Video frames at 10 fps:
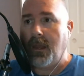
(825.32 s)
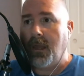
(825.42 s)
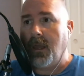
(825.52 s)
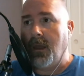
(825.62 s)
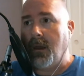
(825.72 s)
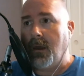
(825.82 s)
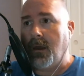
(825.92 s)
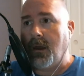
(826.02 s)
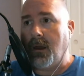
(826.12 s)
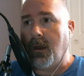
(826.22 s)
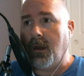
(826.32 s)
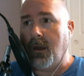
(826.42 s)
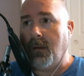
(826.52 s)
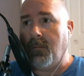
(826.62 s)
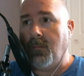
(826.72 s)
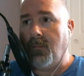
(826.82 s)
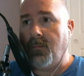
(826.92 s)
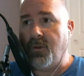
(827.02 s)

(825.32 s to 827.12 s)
Mm. Um,